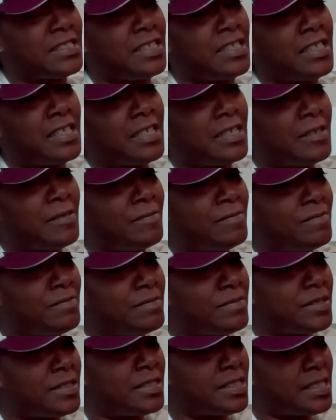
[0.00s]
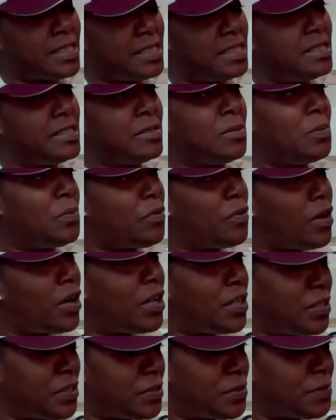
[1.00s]
the season
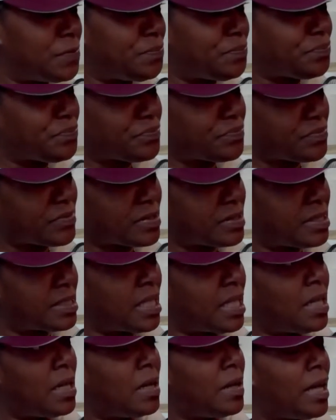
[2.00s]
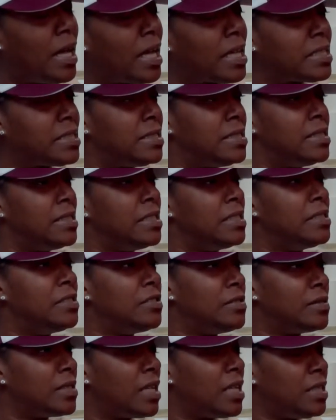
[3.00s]
prior. So I actually
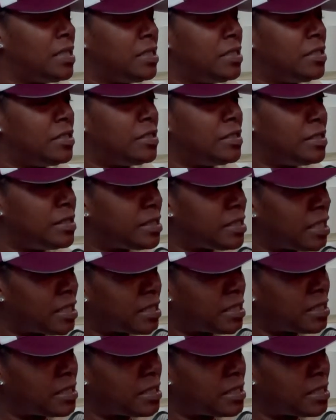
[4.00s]
got injured the second game.